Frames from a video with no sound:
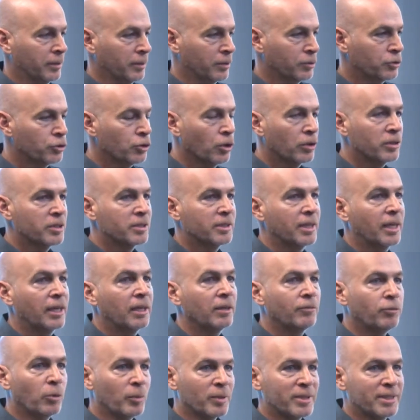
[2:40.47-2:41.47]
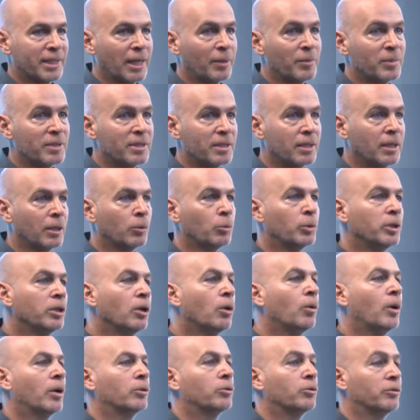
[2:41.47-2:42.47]
shots taken from the same scene, we
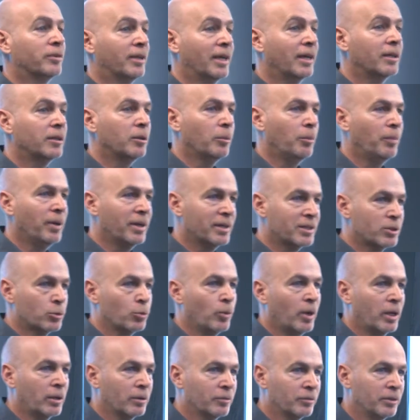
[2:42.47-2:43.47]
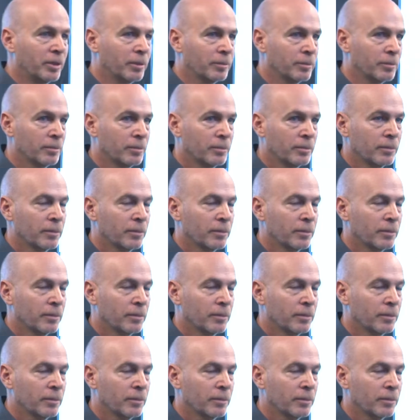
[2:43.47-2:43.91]
know how to take the best one of them.